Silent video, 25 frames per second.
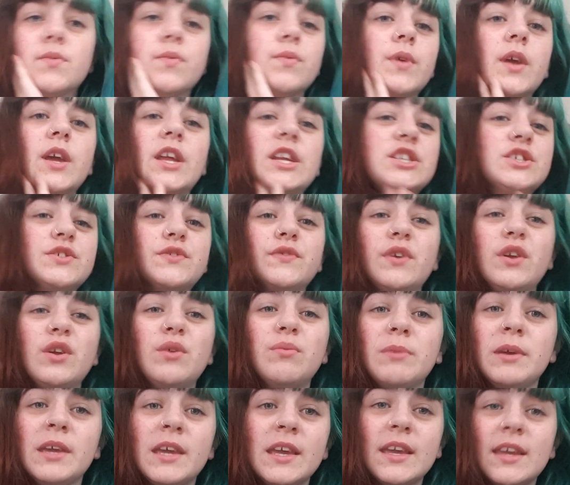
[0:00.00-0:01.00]
view
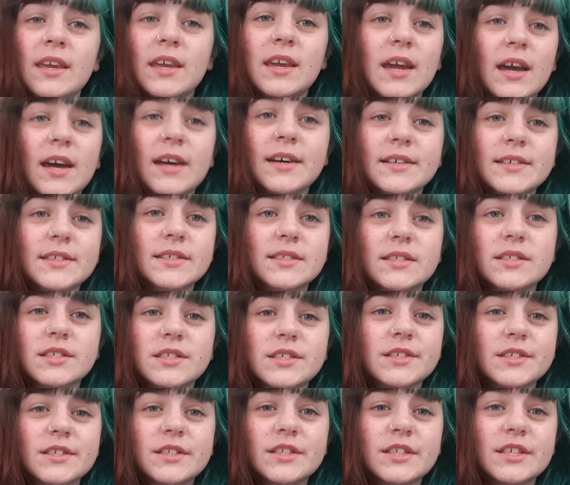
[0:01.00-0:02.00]
me
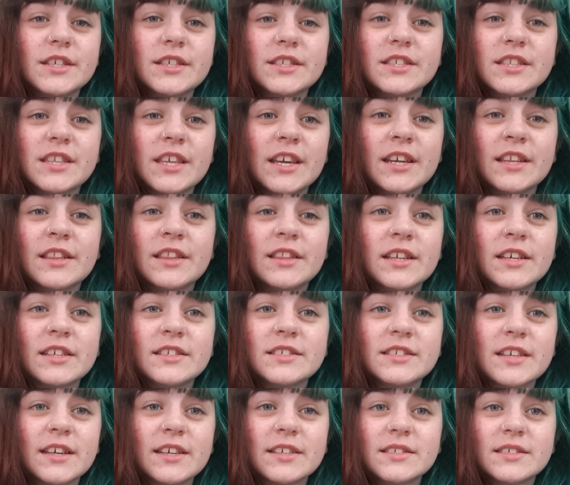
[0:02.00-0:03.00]
as this thing
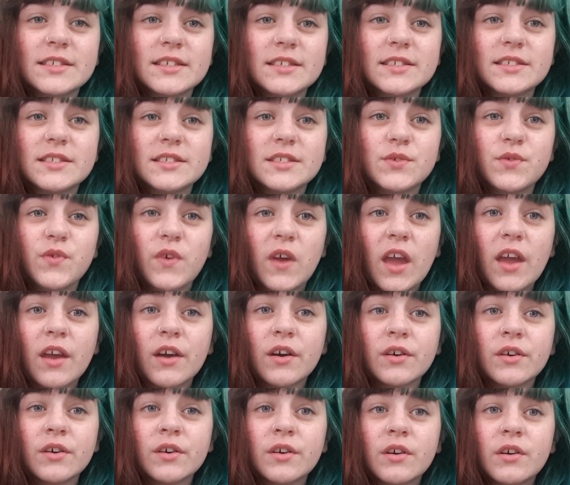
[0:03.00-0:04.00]
that's destined to
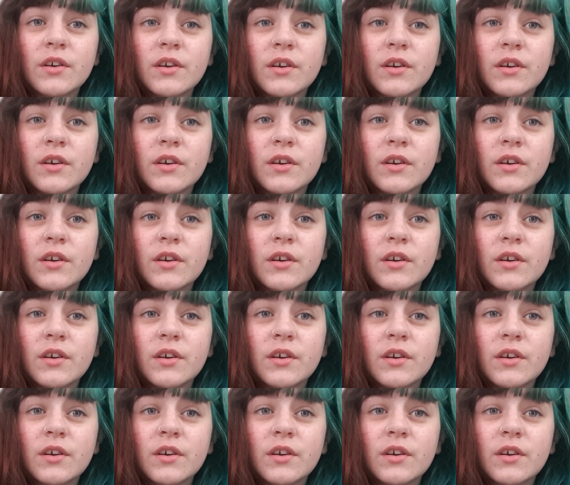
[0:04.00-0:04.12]
fail.